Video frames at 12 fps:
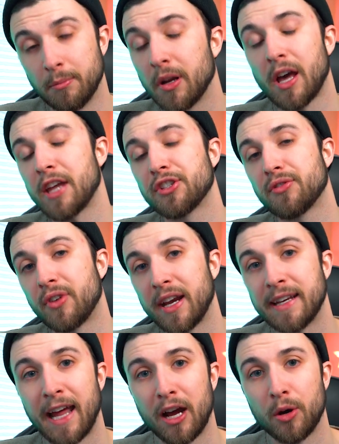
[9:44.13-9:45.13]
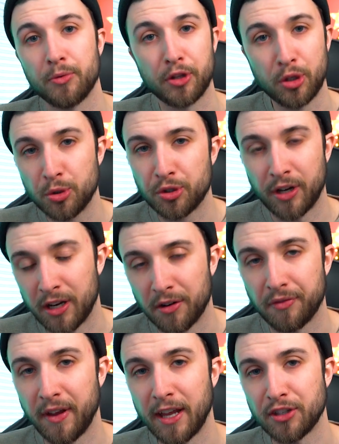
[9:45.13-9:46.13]
But as of right now, the user
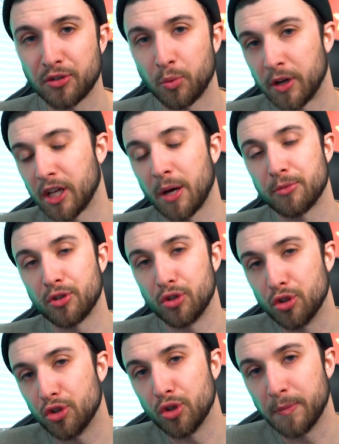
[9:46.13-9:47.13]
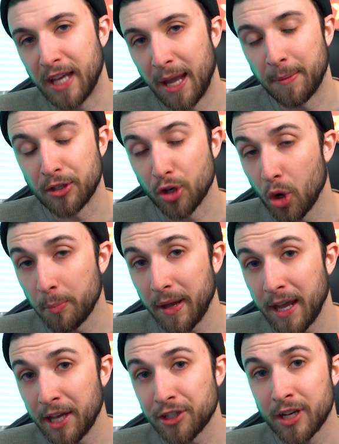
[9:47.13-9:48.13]
interface when it comes to YouTube Gaming's
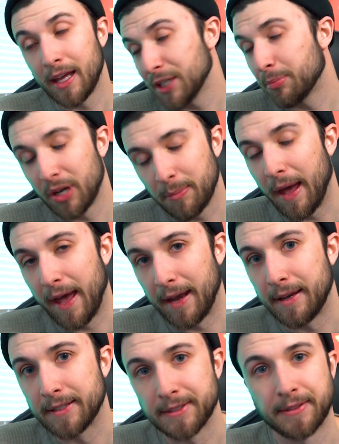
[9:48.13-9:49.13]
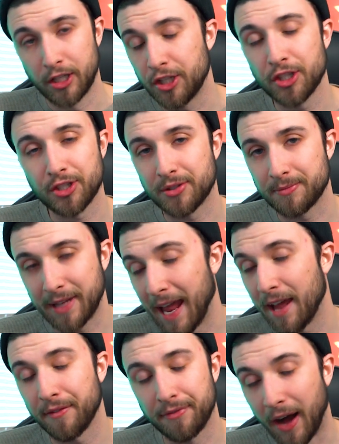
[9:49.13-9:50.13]
homepage is pretty bad. You just
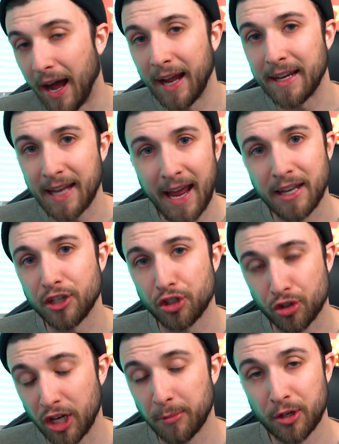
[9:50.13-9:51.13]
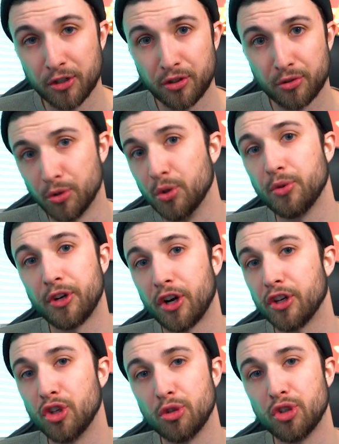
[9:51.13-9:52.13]
can't find any streamers through
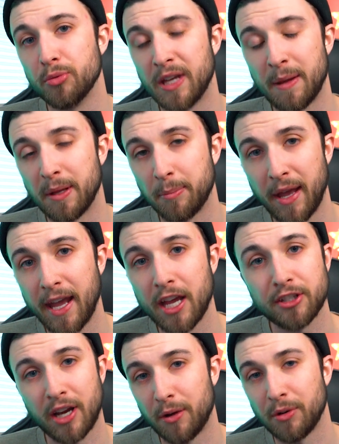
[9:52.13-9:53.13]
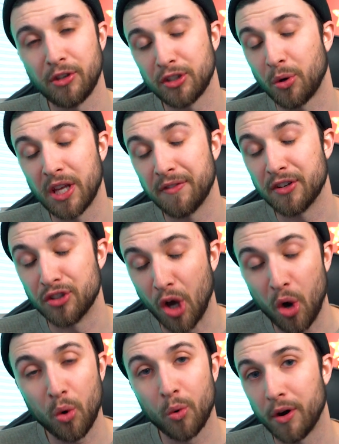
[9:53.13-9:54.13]
their YouTube gaming page. I really don't even
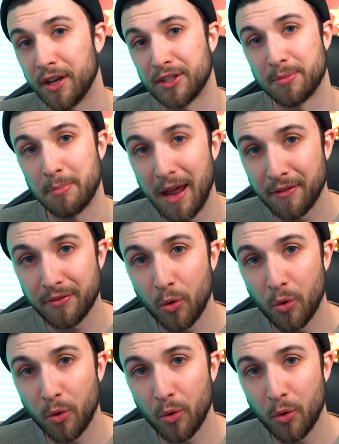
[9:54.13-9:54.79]
know what it's meant